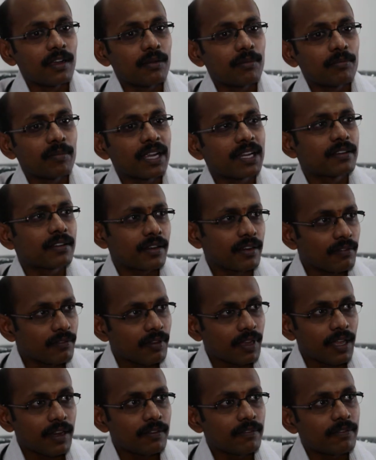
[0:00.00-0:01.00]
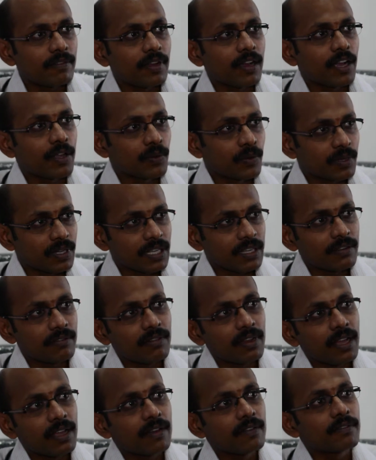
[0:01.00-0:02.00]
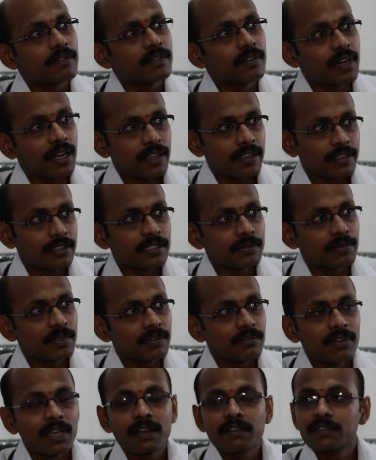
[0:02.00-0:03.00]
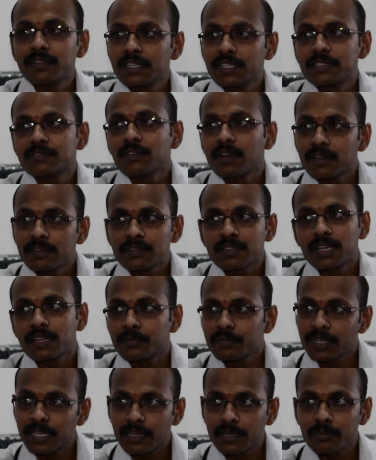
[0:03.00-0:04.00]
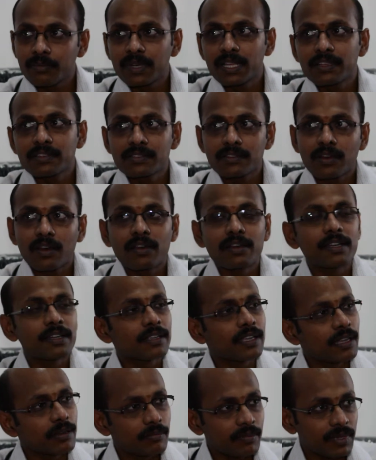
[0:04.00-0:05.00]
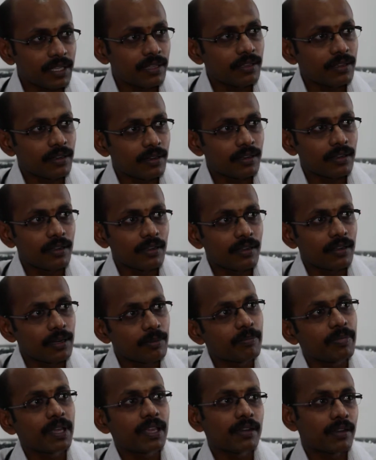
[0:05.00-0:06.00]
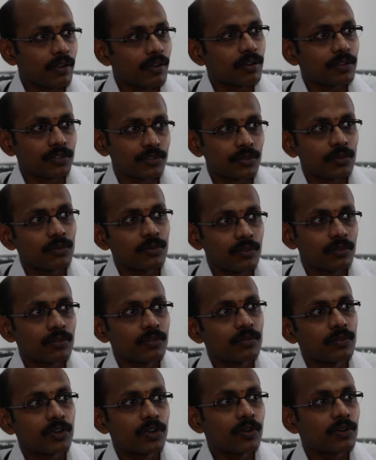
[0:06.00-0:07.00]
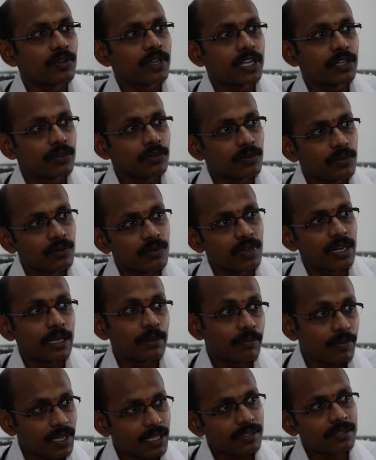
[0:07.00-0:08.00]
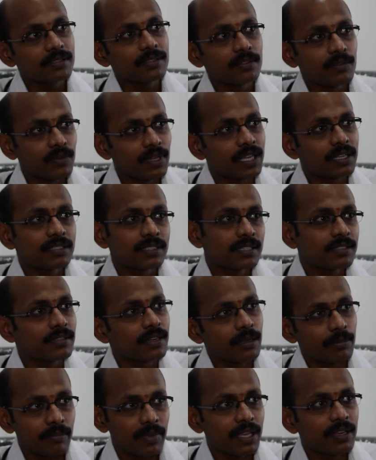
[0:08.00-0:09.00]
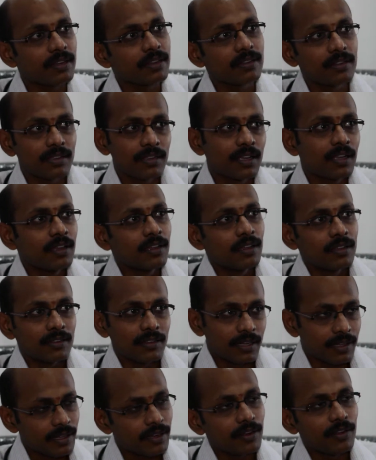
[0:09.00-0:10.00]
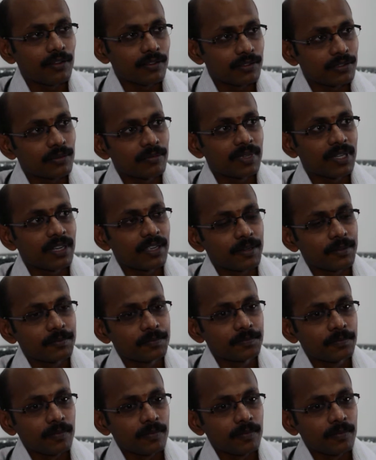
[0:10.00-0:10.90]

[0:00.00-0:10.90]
Mitral valve, aortic valve, tricuspid valve, these valves can be replaced, or it can be repaired also. We don't need to replace, we can just repair it. That can also be done.